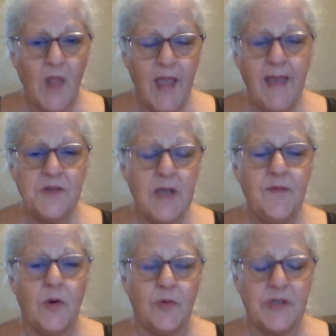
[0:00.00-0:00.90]
and save
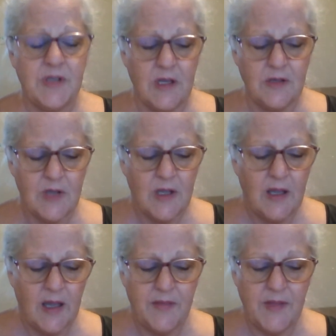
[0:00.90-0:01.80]
your own seeds,
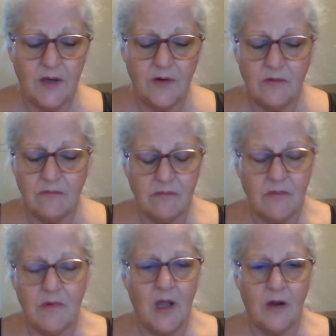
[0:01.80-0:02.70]
and
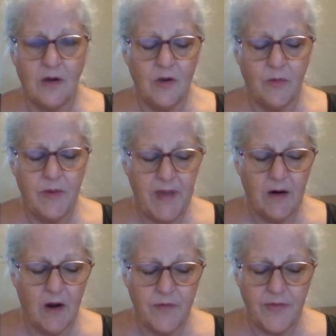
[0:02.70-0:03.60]
then you'll be better
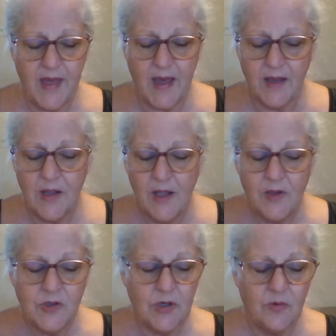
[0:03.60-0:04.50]
off with that.
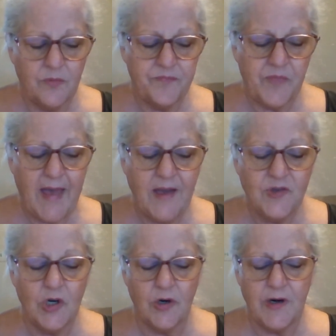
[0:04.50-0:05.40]
So as
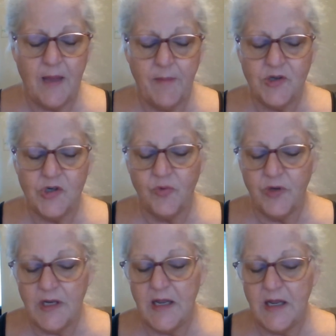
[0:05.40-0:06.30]
you learn how much you
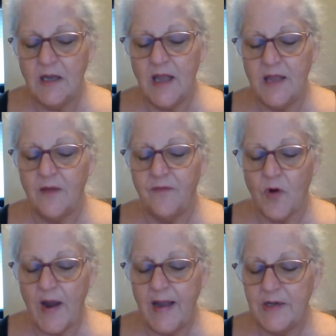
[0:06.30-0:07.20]
really need and the
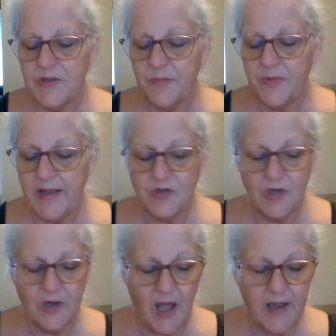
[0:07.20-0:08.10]
varieties of plants
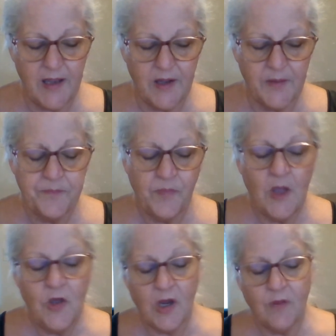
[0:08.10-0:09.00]
you like,
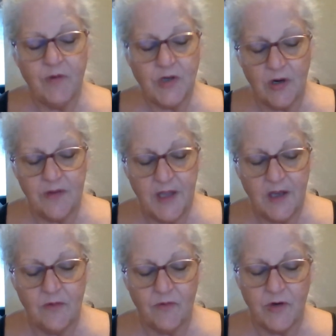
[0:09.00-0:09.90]
you can return
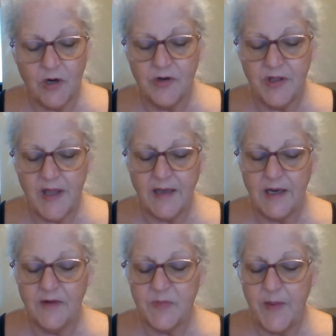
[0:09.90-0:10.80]
to the idea
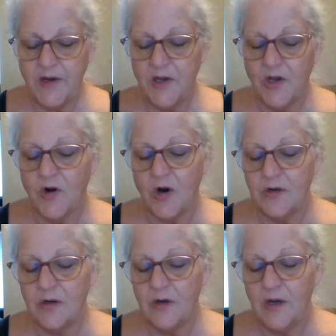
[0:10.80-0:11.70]
of expanding your
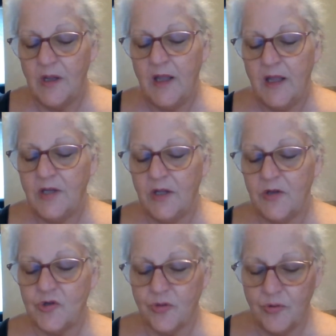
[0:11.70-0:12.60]
garden until
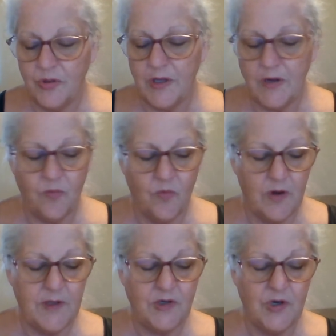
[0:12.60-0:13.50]
it's truly
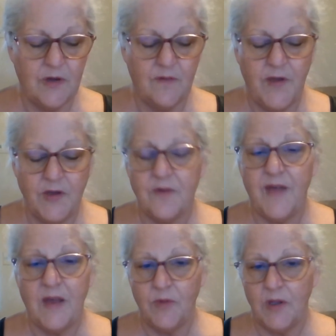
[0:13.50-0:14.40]
one that you can feed your
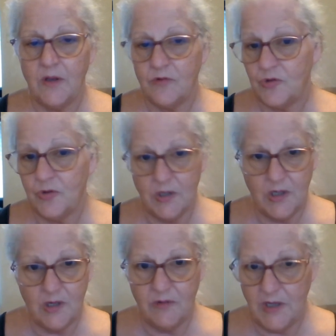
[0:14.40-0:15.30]
family should
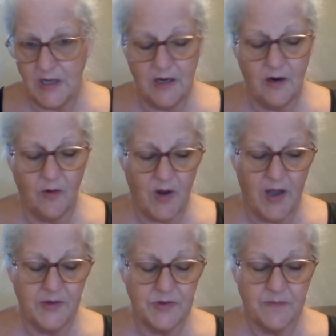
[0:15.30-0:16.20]
the need
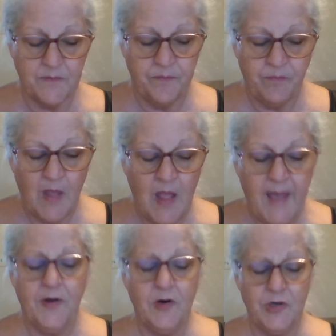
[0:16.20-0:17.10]
arise.
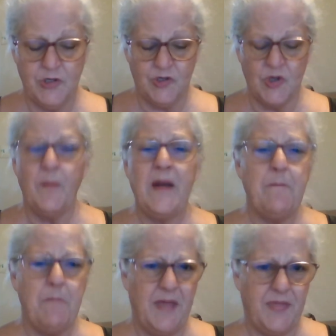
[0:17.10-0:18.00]
And there's so many
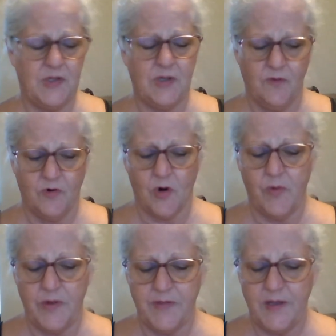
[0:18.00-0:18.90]
methods of
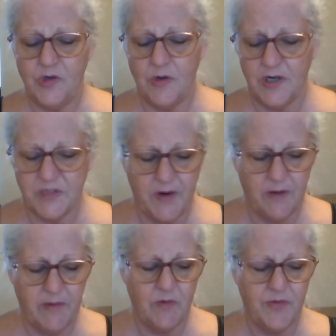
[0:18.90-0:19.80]
growing that you can
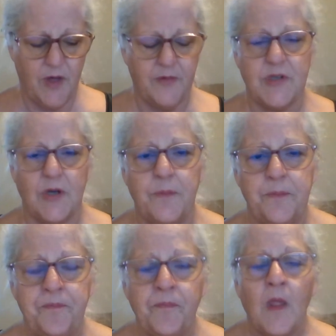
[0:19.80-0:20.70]
experiment with also.
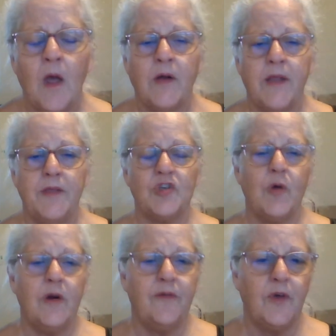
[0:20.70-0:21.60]
Okay, there's
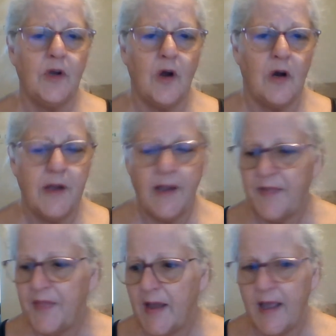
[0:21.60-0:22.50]
square foot gardening, and I
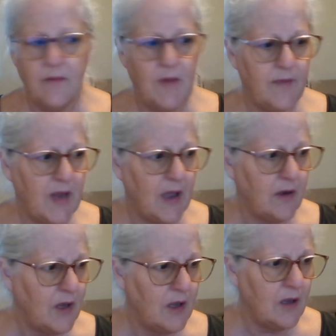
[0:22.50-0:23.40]
think I had left
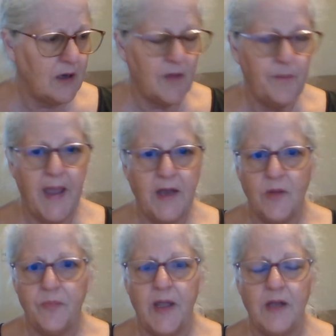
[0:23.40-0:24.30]
out companion
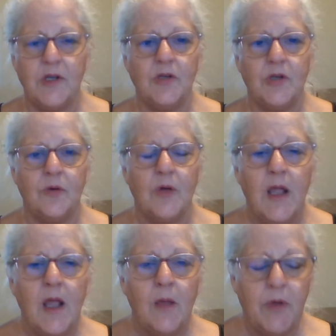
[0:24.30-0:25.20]
planting too.
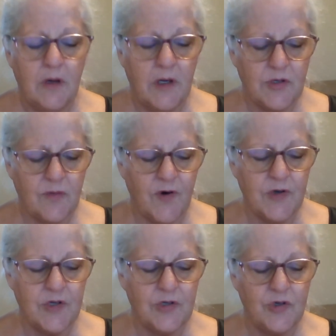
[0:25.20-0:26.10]
But let's
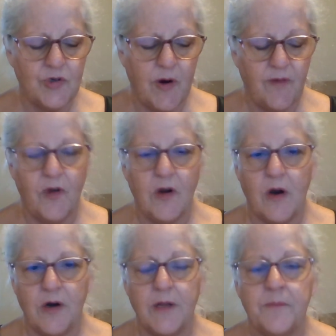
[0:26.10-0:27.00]
do square foot
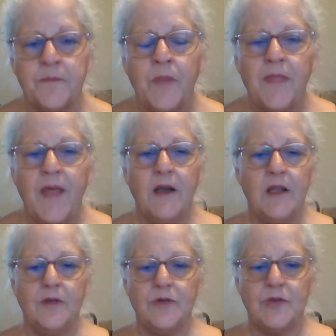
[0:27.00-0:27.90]
gardening. That
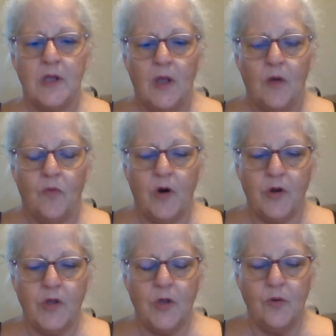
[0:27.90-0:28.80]
is where
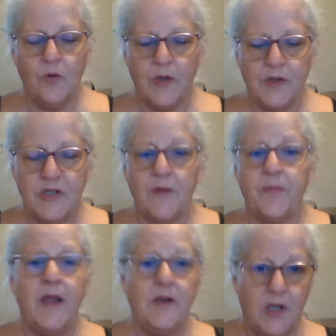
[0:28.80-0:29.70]
you, instead of
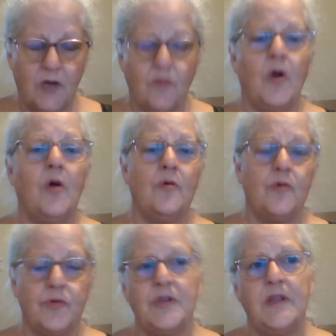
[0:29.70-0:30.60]
planting in
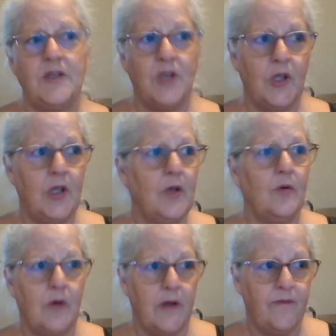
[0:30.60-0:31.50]
rows, and they tell
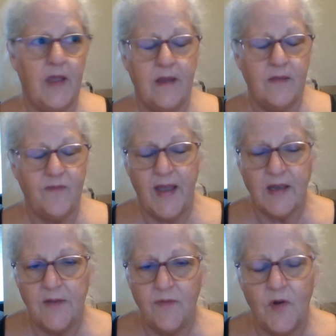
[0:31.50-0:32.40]
you, if
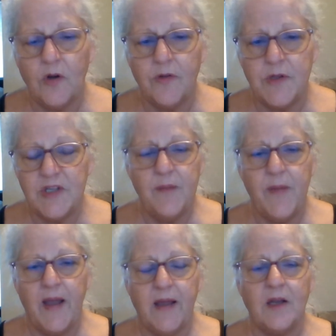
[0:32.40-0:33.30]
you look on the seed
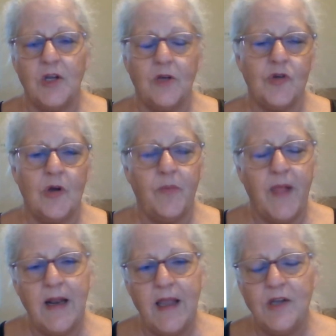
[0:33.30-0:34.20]
packet, it tells you,
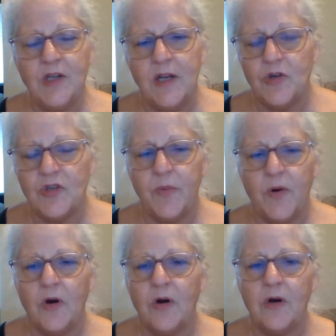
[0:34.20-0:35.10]
plant 18 inches
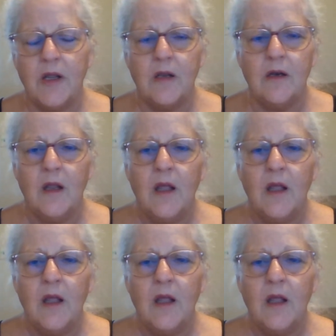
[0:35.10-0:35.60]
apart and